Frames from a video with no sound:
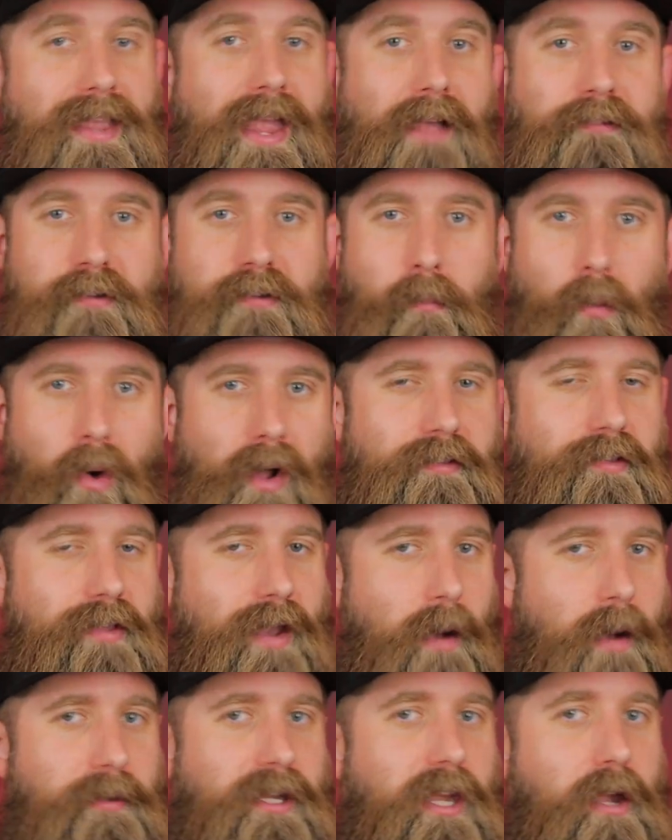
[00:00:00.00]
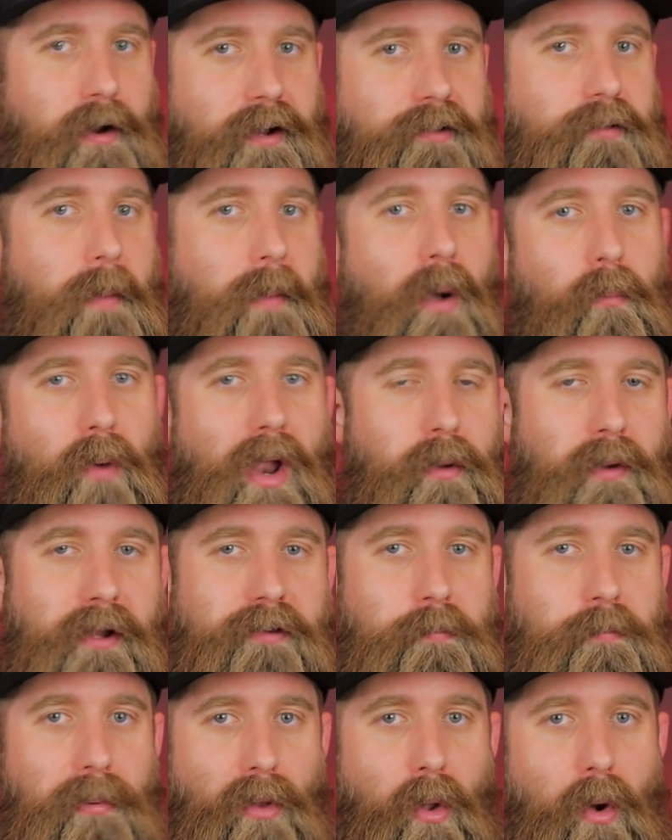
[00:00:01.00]
They have some ones that I'm curious about and want to
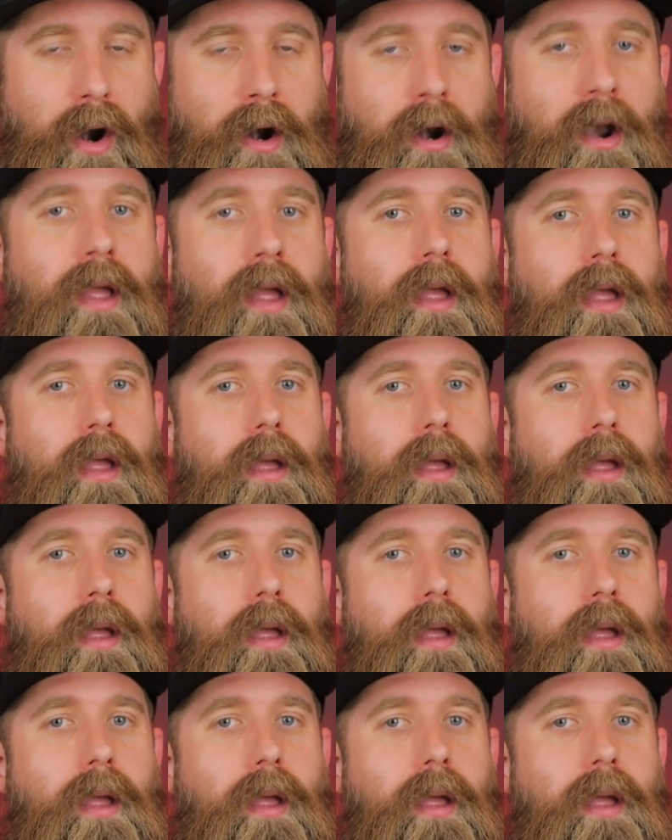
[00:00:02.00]
explore.